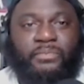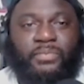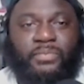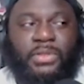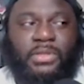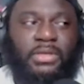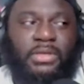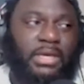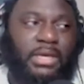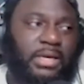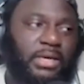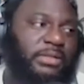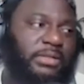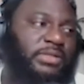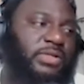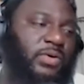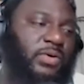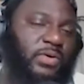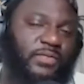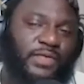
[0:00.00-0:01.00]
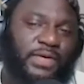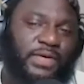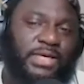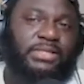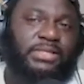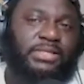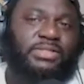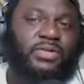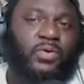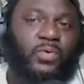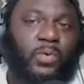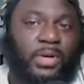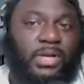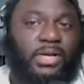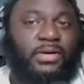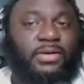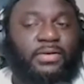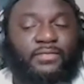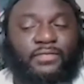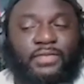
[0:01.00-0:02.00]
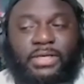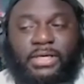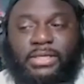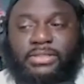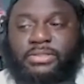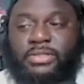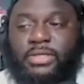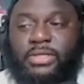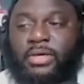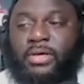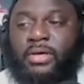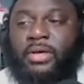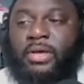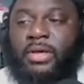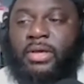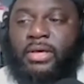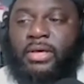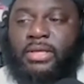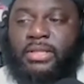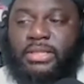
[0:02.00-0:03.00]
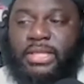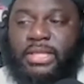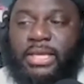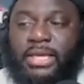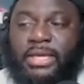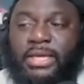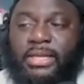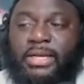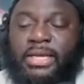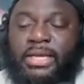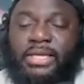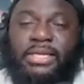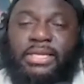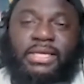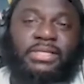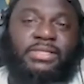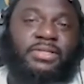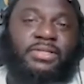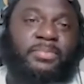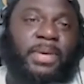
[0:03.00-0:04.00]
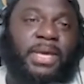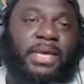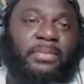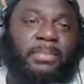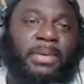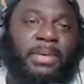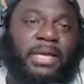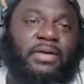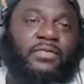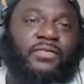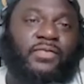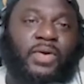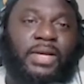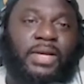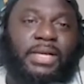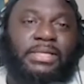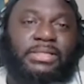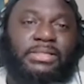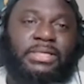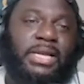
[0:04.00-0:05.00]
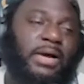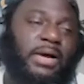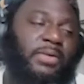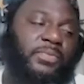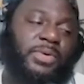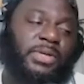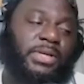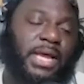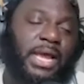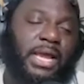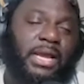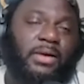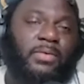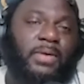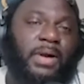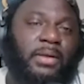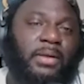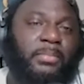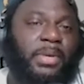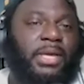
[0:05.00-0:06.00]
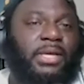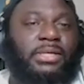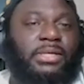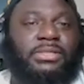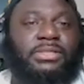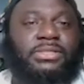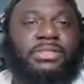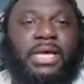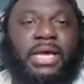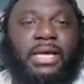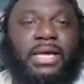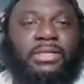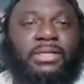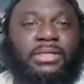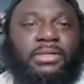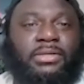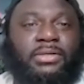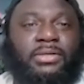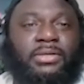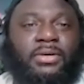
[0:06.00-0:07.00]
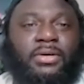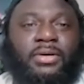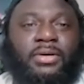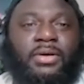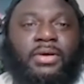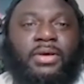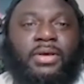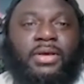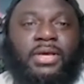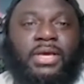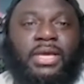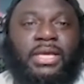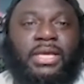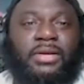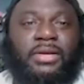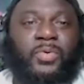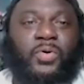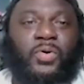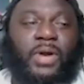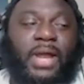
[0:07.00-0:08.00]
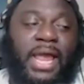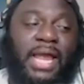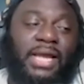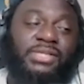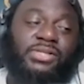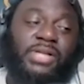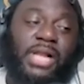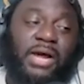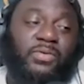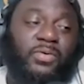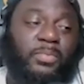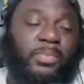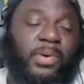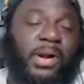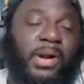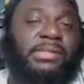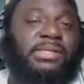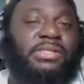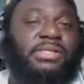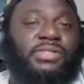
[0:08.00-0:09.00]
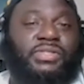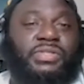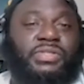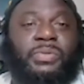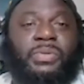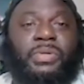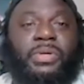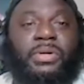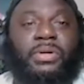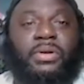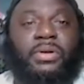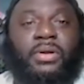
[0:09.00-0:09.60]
Yeah, so if he gets acquitted of this, then he needs to make better friends, and I wouldn't hang around Megan Thee Stallion anymore. Actually, I would probably sue her.